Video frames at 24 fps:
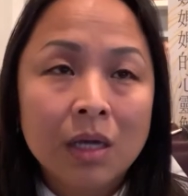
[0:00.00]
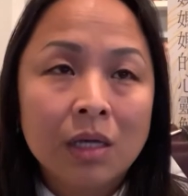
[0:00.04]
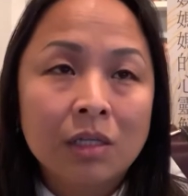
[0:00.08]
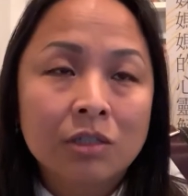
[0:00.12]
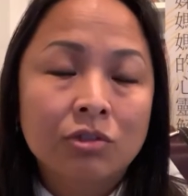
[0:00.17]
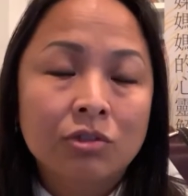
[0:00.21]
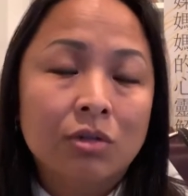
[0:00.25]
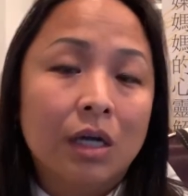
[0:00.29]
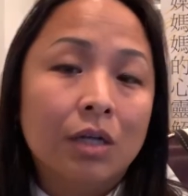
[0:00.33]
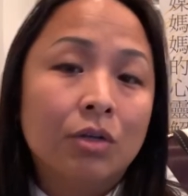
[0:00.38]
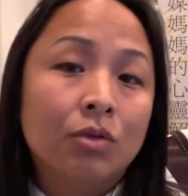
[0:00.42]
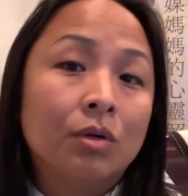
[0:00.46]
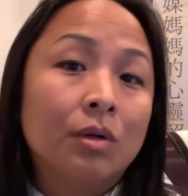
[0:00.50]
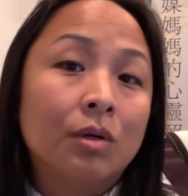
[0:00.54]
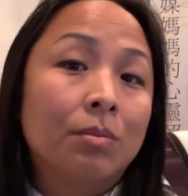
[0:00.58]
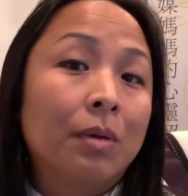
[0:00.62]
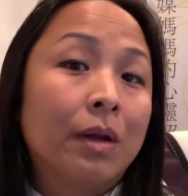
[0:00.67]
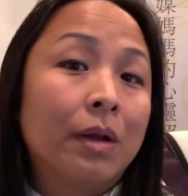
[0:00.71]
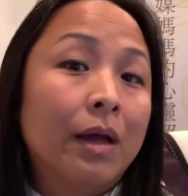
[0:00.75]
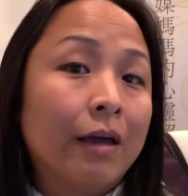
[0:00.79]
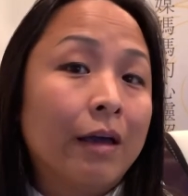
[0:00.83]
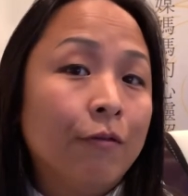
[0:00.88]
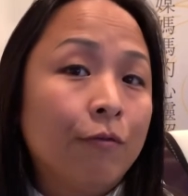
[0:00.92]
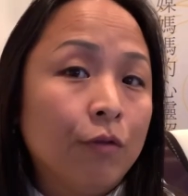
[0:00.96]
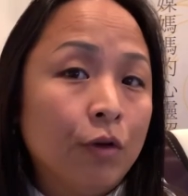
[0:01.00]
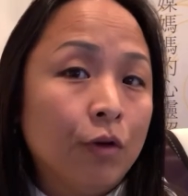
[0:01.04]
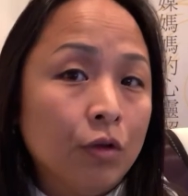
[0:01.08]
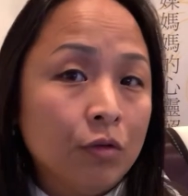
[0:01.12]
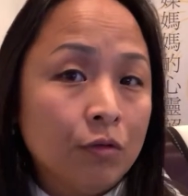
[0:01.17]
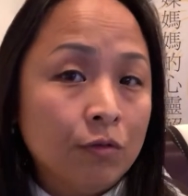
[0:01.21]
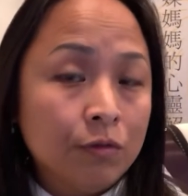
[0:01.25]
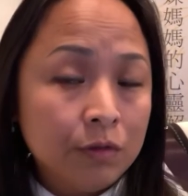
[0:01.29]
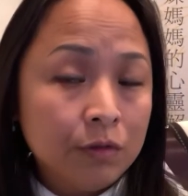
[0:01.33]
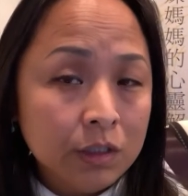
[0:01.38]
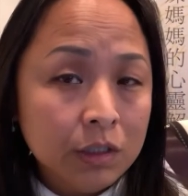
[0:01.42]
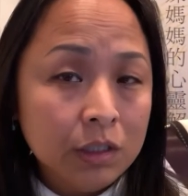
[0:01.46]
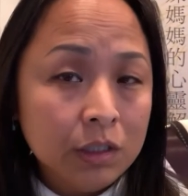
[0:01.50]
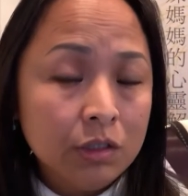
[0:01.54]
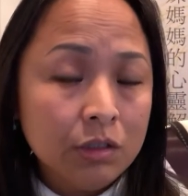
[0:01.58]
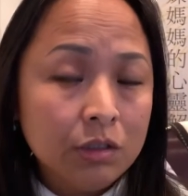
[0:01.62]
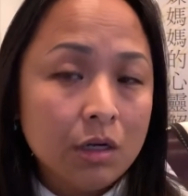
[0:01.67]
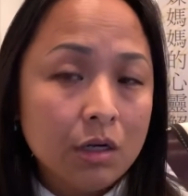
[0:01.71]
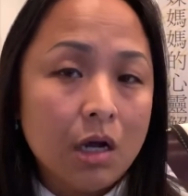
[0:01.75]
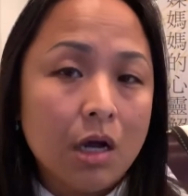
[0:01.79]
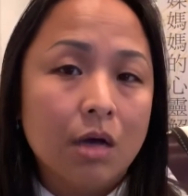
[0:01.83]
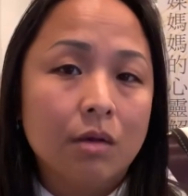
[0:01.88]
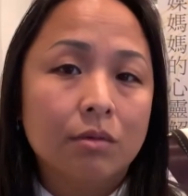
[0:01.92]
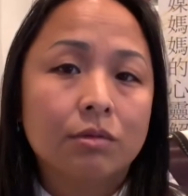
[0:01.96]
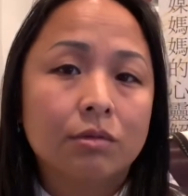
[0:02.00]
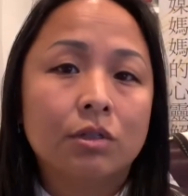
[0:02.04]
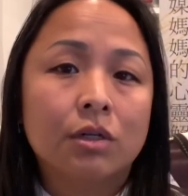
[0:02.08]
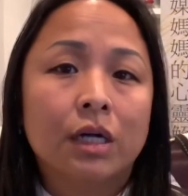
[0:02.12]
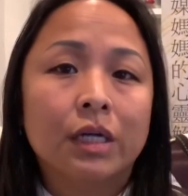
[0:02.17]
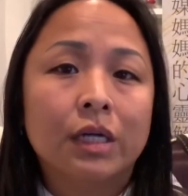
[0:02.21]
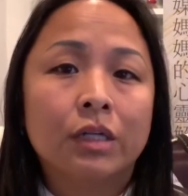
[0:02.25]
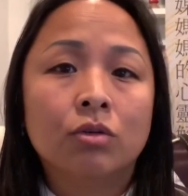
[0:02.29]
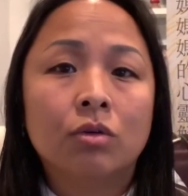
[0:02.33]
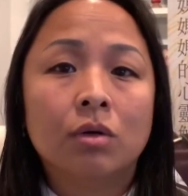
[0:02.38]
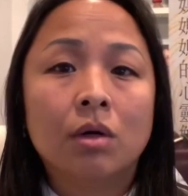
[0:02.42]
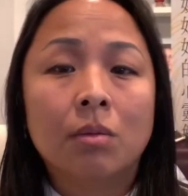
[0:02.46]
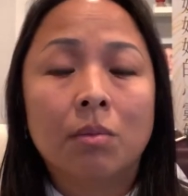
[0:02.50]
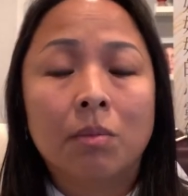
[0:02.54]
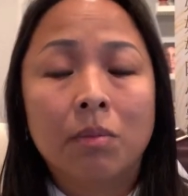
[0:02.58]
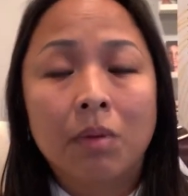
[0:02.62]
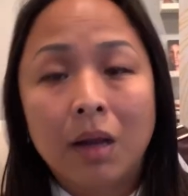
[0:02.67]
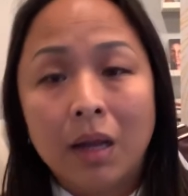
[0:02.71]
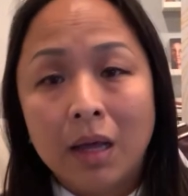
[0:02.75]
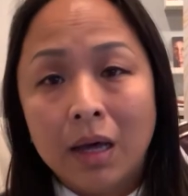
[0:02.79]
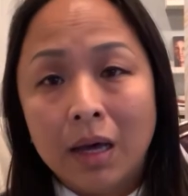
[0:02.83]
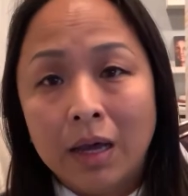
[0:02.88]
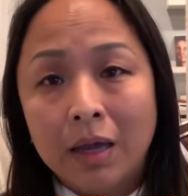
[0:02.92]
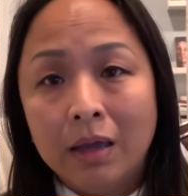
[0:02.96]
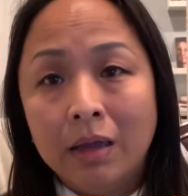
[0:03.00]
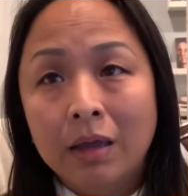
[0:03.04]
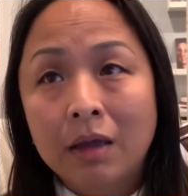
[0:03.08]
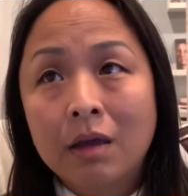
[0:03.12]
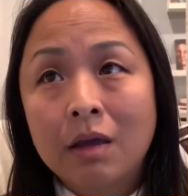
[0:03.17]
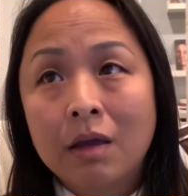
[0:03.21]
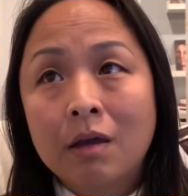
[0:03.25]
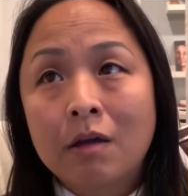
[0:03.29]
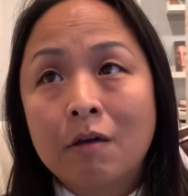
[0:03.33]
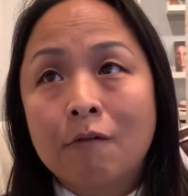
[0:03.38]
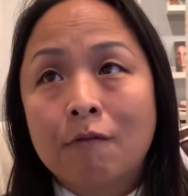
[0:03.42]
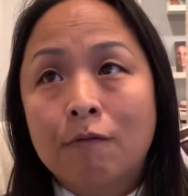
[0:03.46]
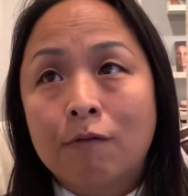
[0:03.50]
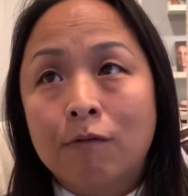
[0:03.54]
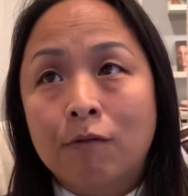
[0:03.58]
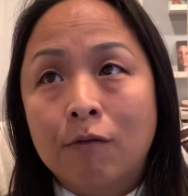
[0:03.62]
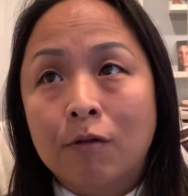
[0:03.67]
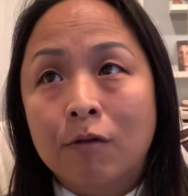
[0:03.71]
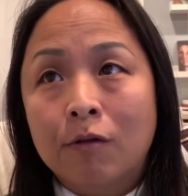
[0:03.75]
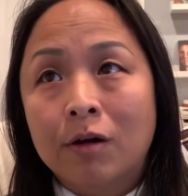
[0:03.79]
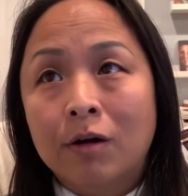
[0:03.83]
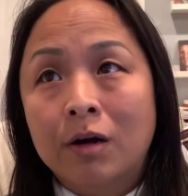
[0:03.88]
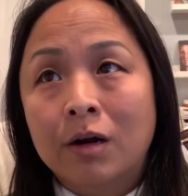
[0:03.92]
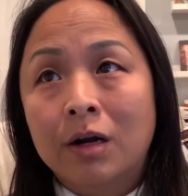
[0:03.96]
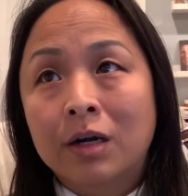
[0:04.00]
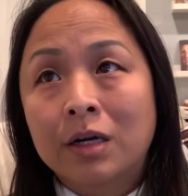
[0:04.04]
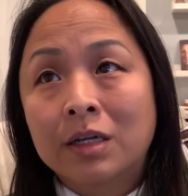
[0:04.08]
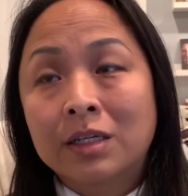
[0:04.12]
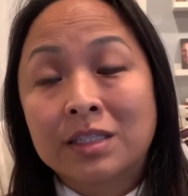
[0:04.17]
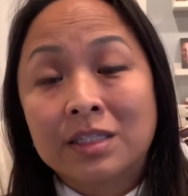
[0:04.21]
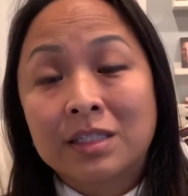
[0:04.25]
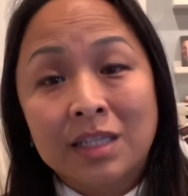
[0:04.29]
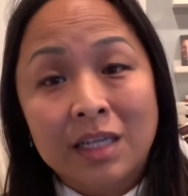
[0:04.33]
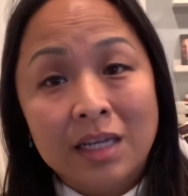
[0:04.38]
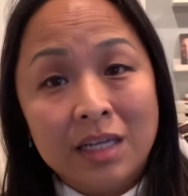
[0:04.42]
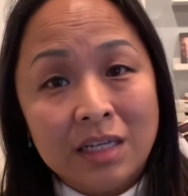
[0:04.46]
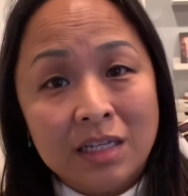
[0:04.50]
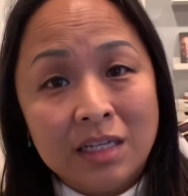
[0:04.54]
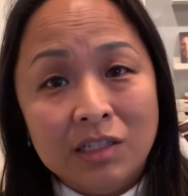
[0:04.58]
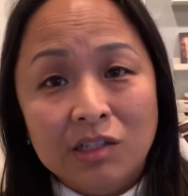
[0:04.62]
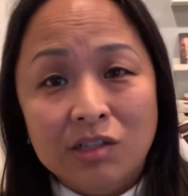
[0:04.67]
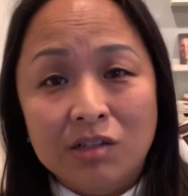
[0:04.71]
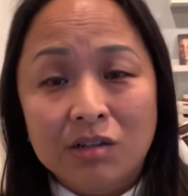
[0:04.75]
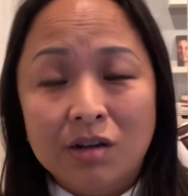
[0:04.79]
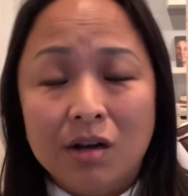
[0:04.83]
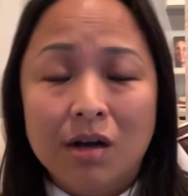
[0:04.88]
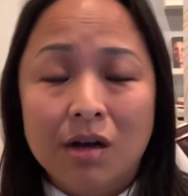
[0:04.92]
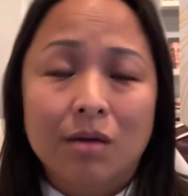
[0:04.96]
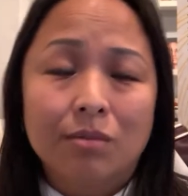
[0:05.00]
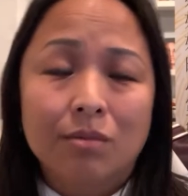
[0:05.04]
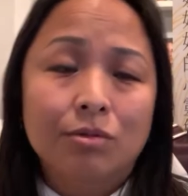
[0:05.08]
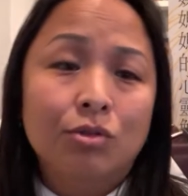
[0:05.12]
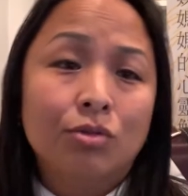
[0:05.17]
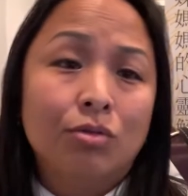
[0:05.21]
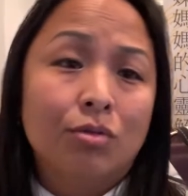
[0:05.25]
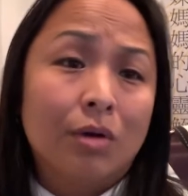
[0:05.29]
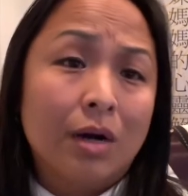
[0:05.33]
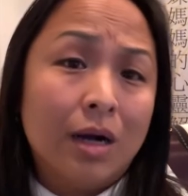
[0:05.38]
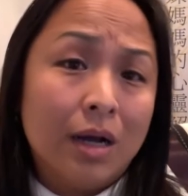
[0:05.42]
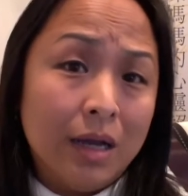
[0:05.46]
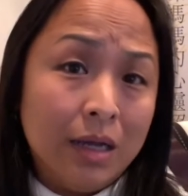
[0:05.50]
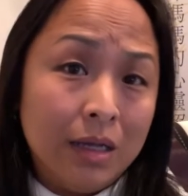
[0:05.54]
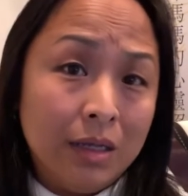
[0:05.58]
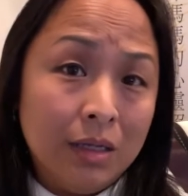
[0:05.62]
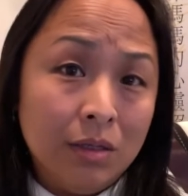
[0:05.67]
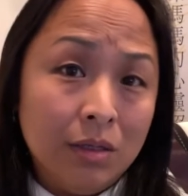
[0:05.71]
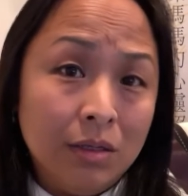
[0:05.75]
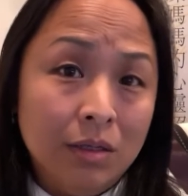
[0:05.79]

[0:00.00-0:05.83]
Try to apply for your first job. Try to apply for second job. Try